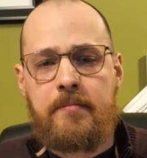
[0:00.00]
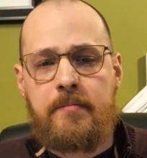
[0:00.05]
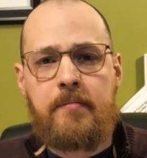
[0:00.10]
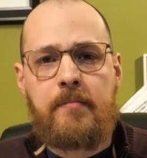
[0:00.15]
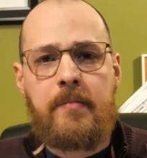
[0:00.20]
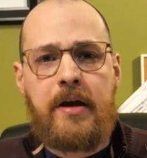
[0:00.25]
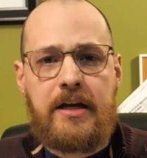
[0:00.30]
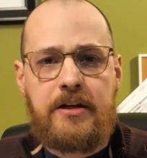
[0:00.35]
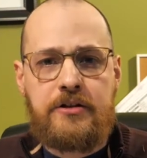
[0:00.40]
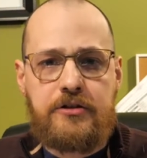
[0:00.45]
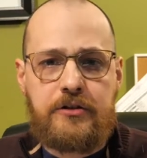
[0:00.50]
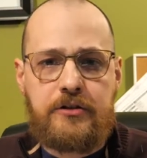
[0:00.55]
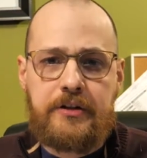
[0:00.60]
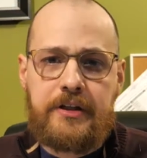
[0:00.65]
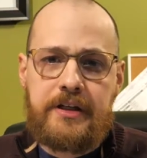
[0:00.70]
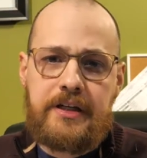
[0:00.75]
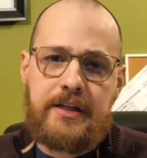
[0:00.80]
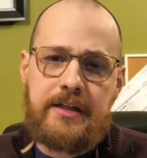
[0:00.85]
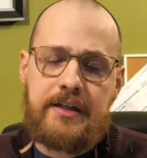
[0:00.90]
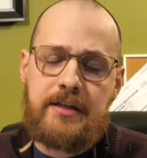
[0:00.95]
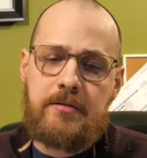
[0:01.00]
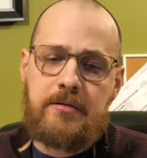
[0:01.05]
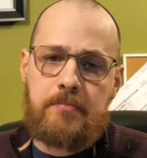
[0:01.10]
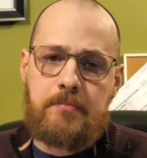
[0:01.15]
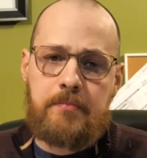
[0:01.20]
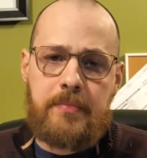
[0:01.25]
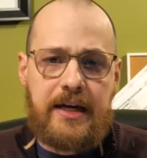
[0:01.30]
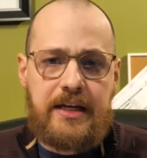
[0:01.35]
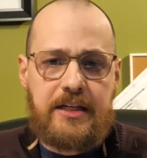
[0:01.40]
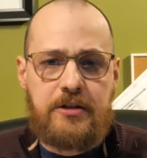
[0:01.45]
major
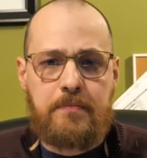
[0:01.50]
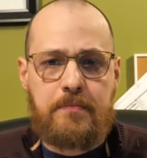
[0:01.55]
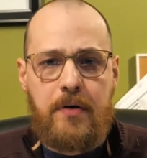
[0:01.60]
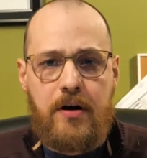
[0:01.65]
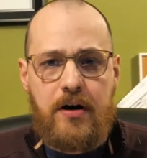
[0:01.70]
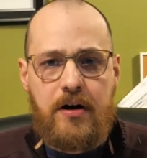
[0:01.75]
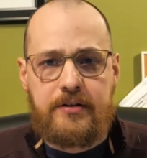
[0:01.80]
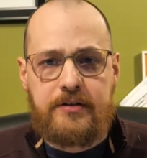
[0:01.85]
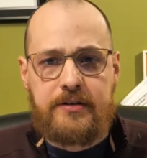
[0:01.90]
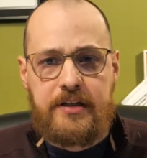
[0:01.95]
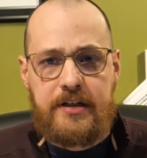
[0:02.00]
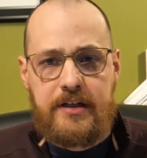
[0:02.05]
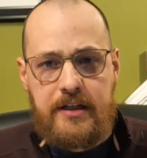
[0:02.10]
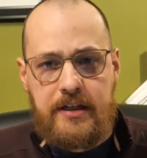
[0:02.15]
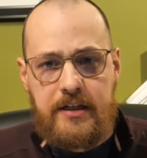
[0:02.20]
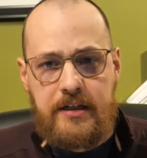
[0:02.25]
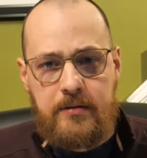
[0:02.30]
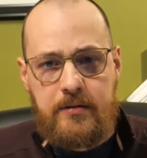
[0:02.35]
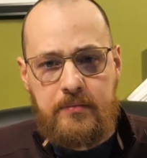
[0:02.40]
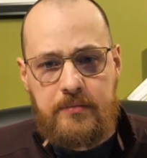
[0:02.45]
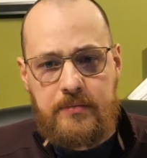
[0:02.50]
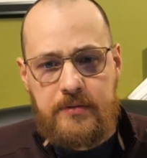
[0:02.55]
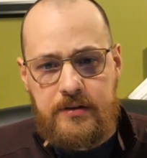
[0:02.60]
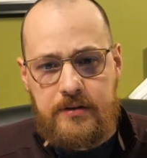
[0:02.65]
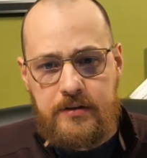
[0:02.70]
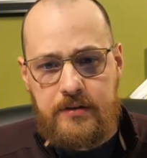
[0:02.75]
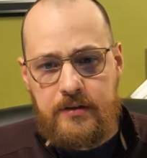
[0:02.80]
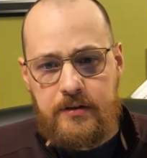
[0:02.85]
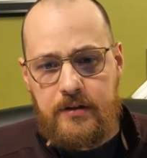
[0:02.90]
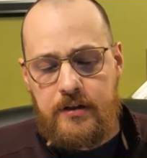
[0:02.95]
league baseball
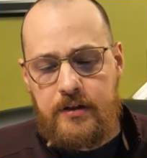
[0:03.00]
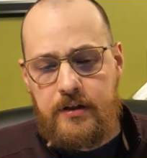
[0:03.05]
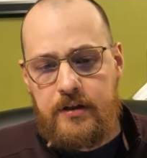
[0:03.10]
teams